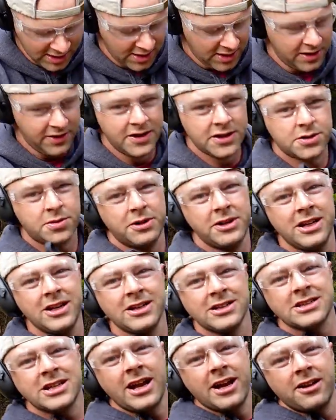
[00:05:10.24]
and this one
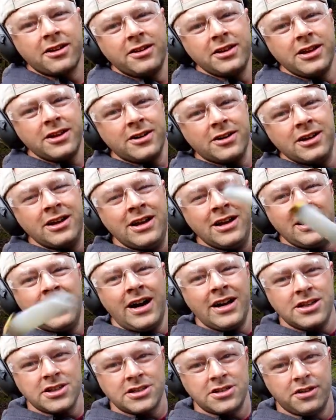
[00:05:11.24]
didn't cycle either.
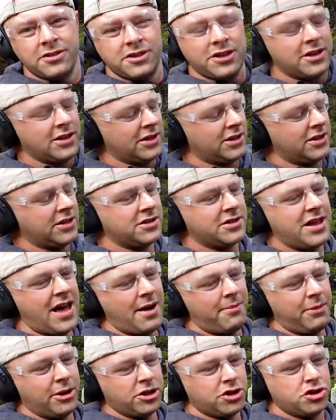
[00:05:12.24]
I just don't think that there's
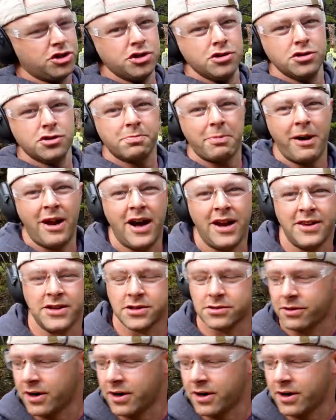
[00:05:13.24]
that much juice behind this